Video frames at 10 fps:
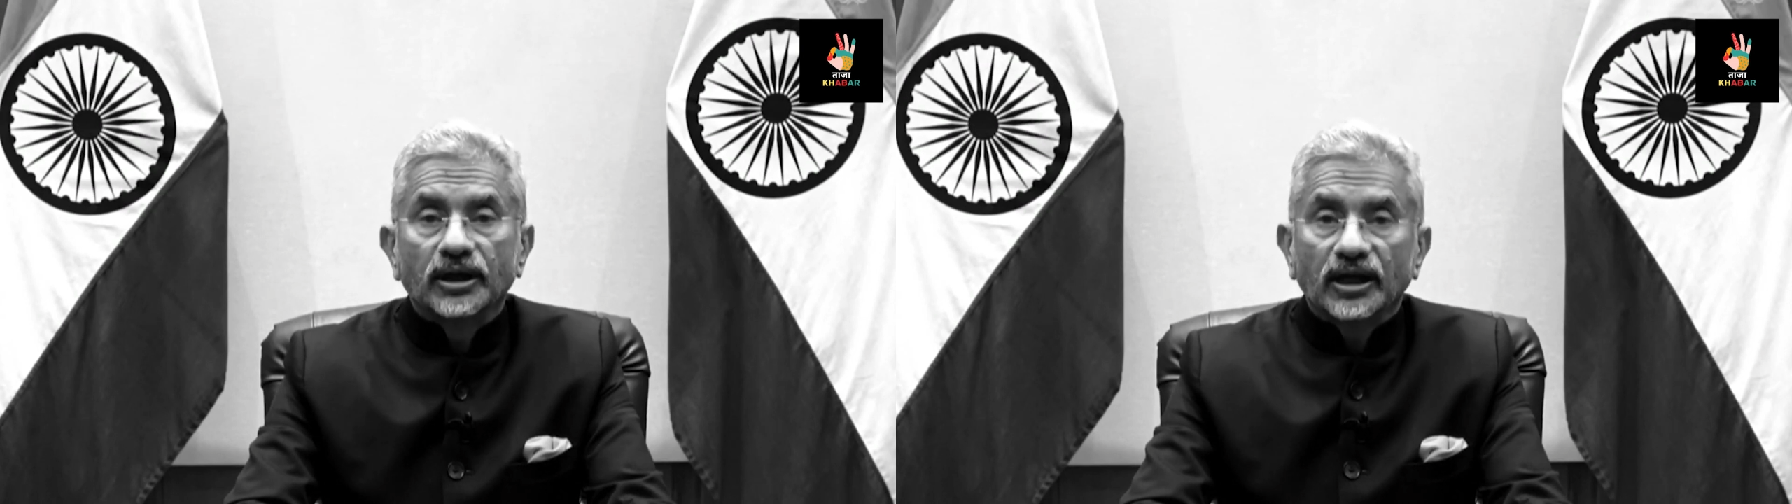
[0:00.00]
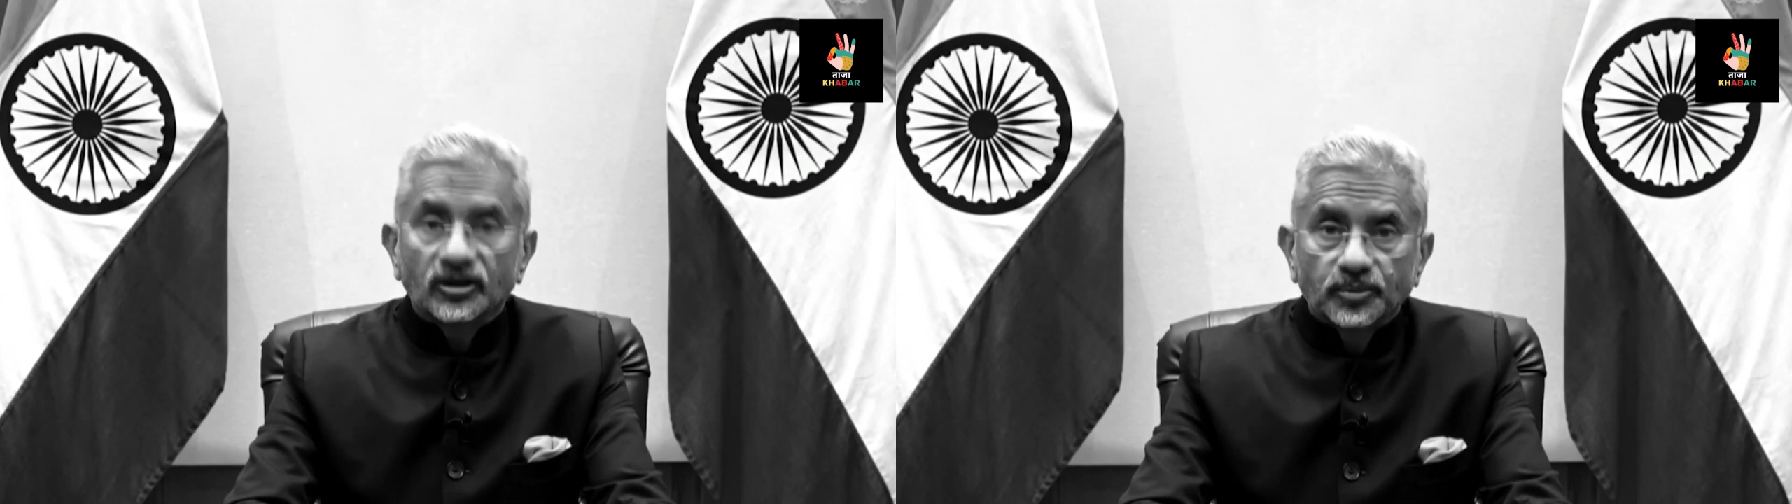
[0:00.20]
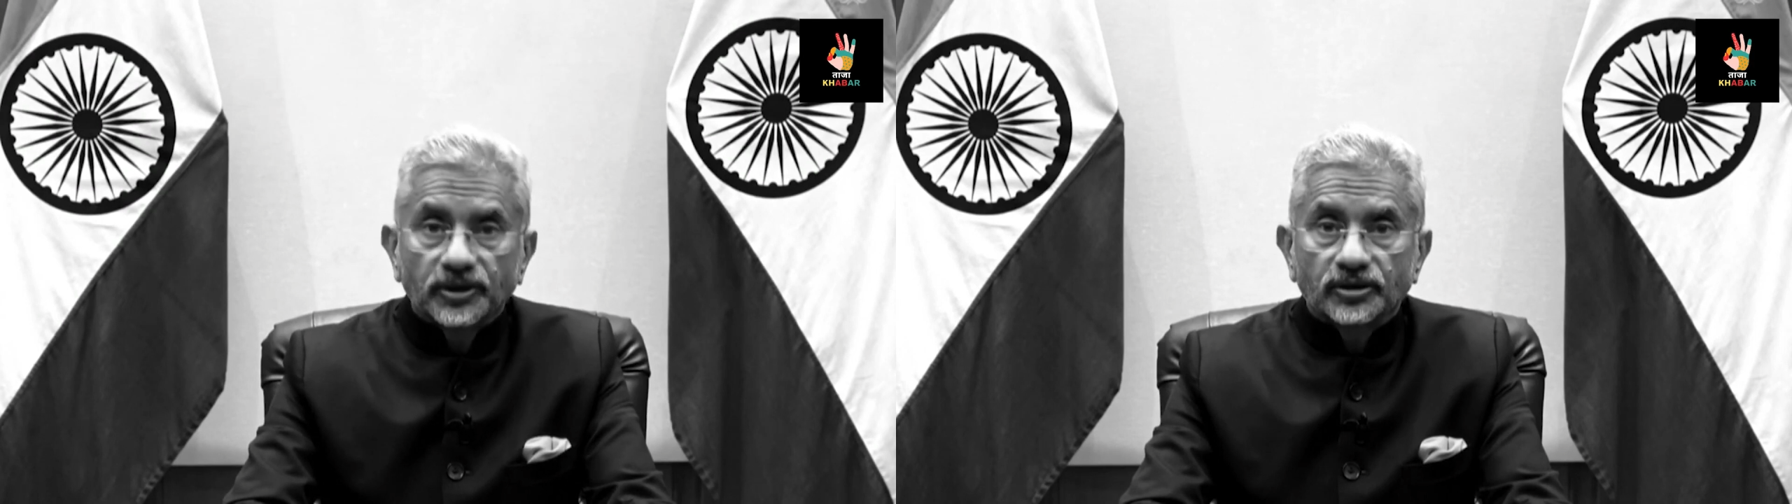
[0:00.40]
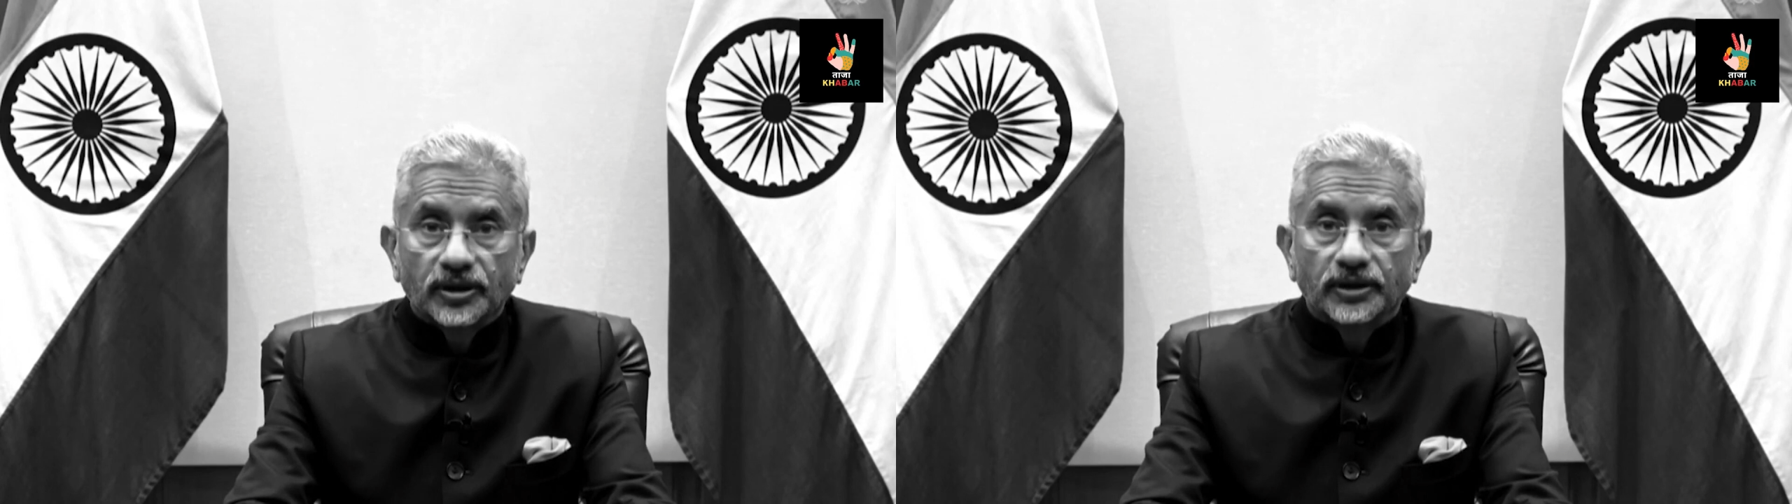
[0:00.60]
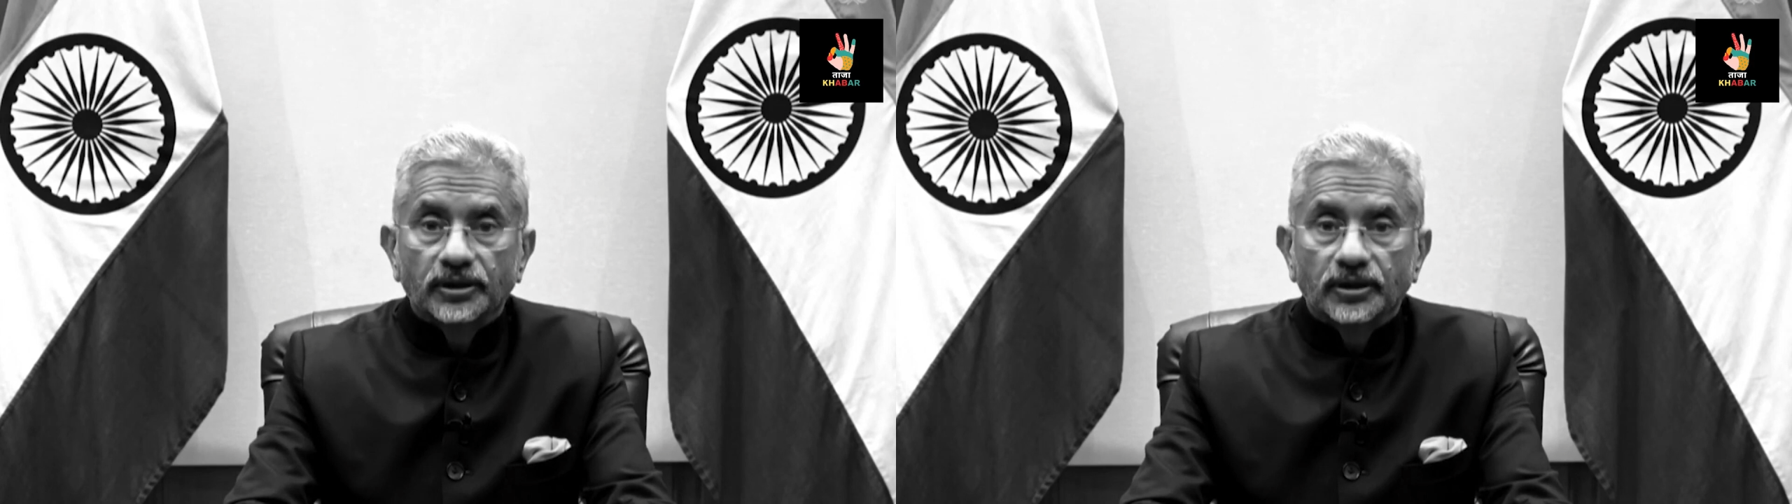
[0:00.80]

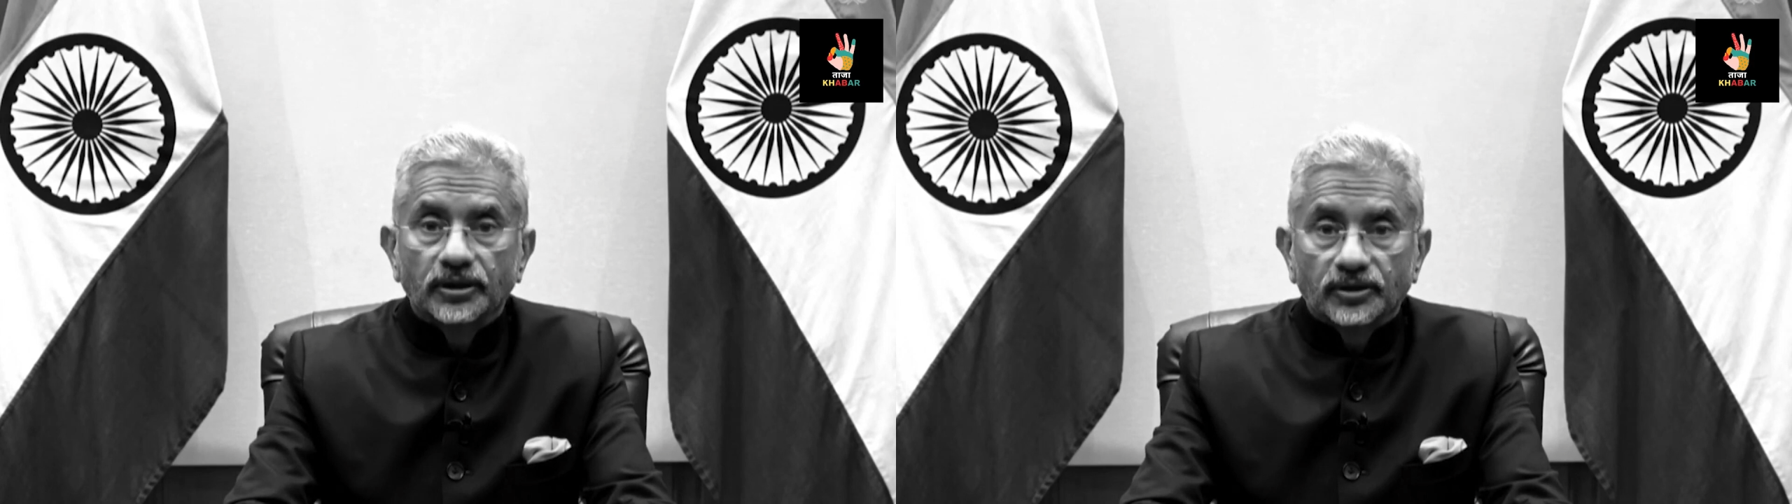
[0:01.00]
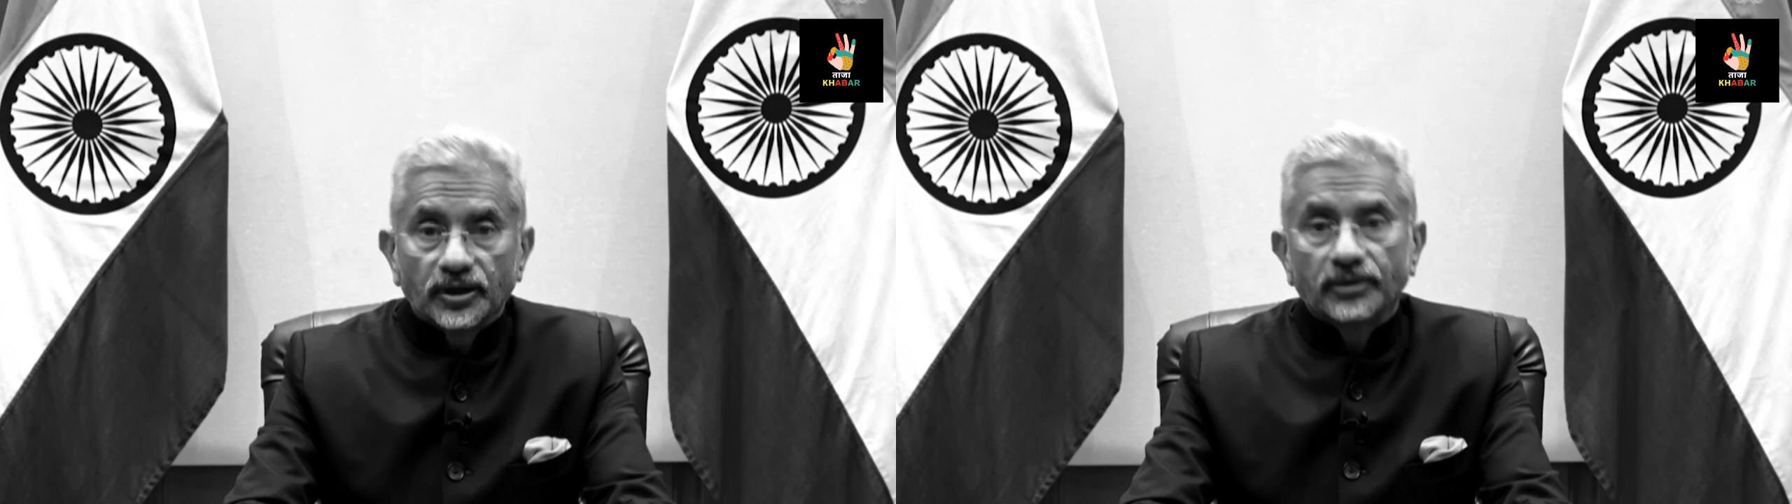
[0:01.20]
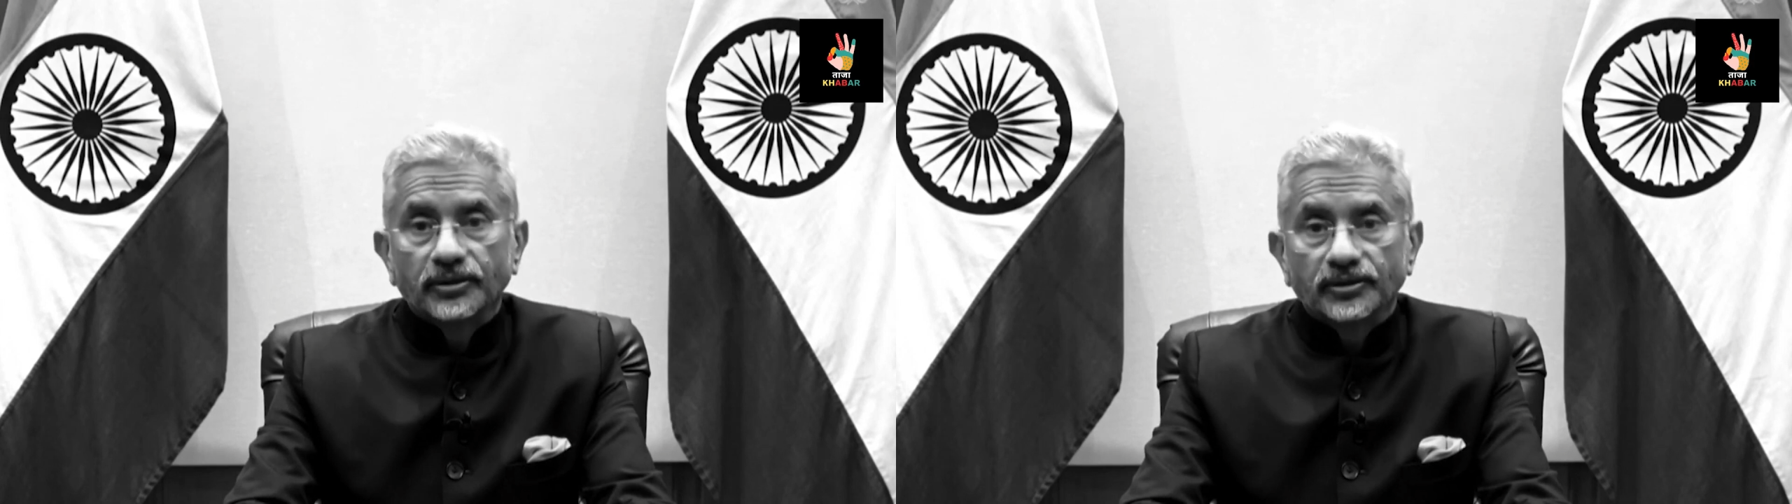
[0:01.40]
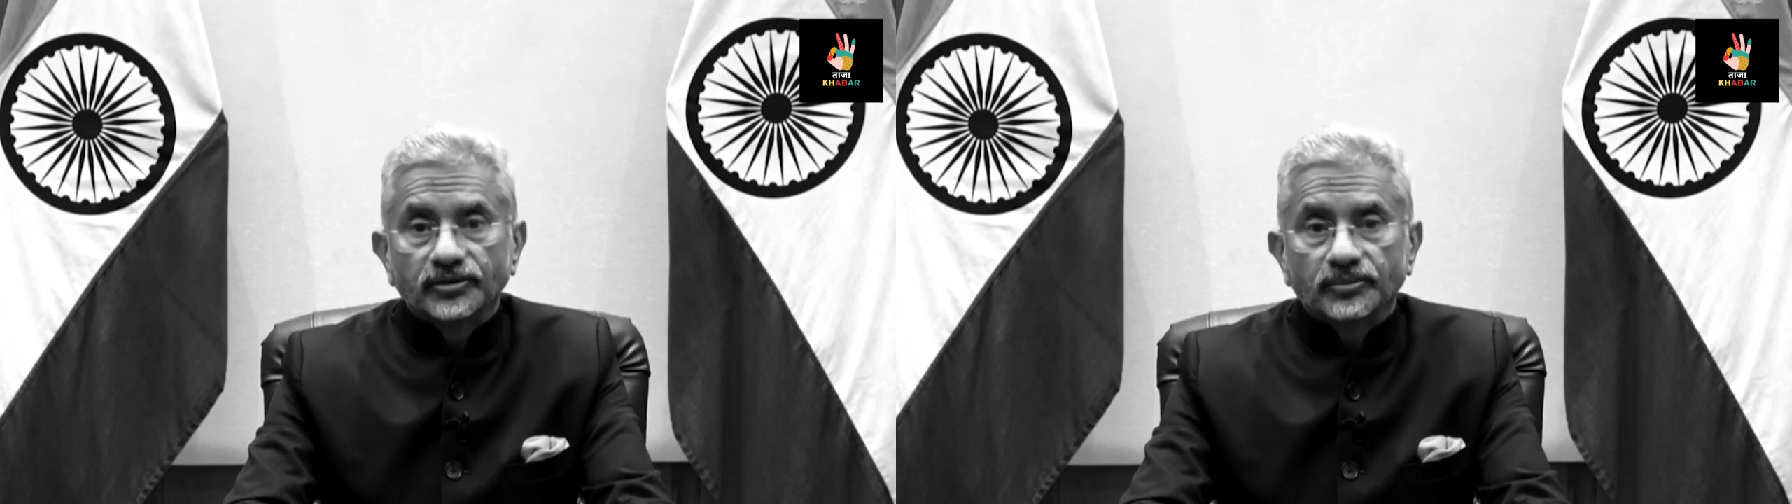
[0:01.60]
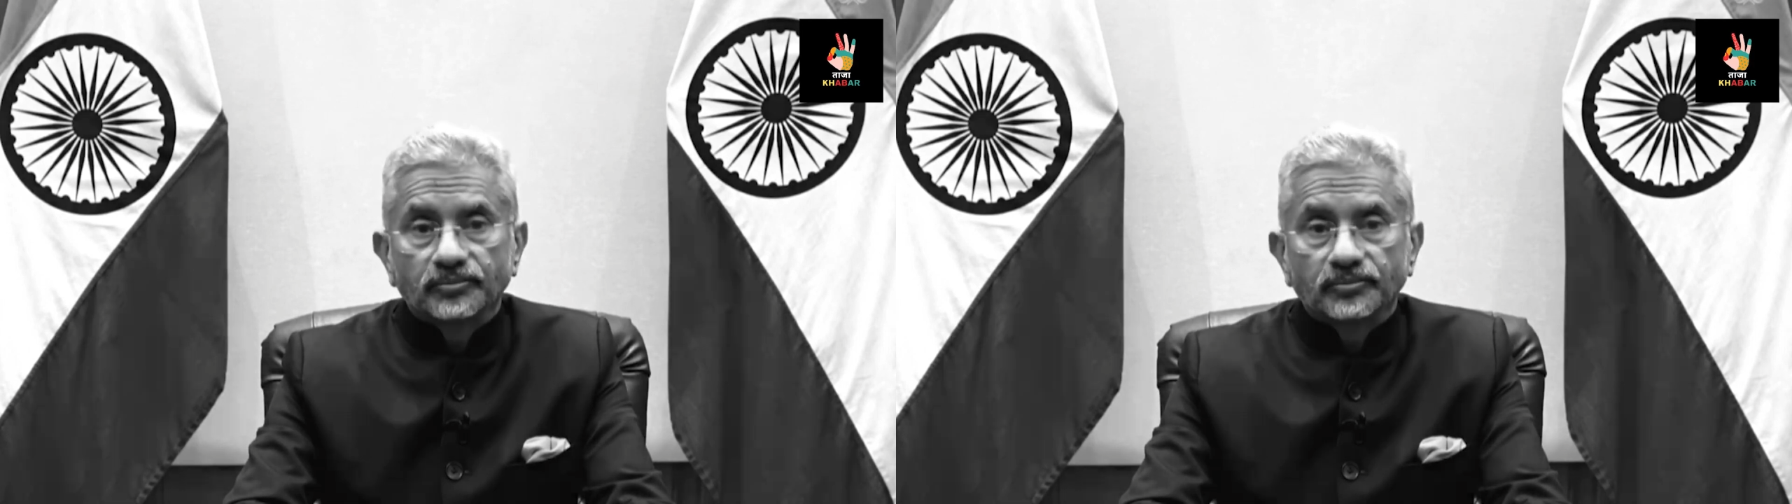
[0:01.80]
especially terrorism.